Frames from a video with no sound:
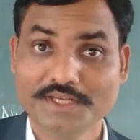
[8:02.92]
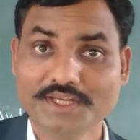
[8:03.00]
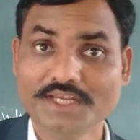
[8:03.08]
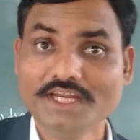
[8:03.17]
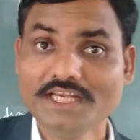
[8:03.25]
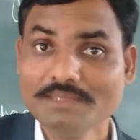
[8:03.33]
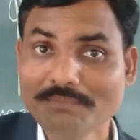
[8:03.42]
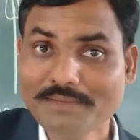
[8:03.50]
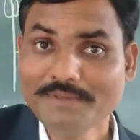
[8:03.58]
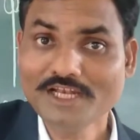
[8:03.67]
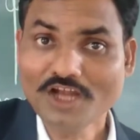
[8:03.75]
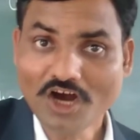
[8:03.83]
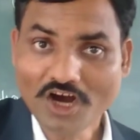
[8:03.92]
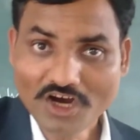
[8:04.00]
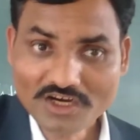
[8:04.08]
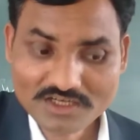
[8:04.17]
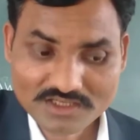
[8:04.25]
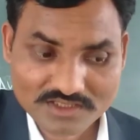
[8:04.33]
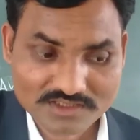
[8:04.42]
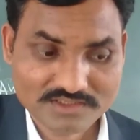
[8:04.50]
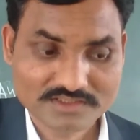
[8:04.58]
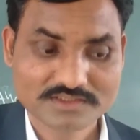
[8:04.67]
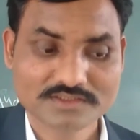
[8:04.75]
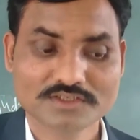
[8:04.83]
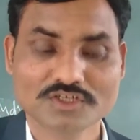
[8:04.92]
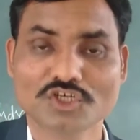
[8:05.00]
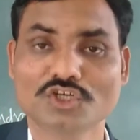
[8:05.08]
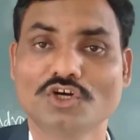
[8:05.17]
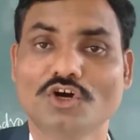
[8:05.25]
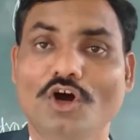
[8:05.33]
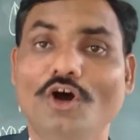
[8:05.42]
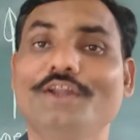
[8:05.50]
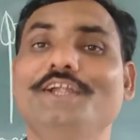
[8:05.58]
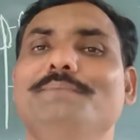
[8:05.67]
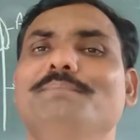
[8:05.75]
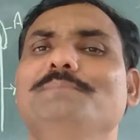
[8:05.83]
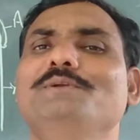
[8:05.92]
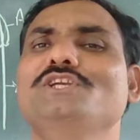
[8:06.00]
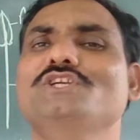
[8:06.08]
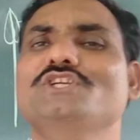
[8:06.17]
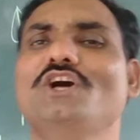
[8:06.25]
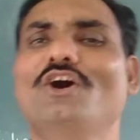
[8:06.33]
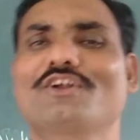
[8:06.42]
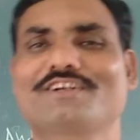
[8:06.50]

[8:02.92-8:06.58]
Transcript: It may be long or it may be short.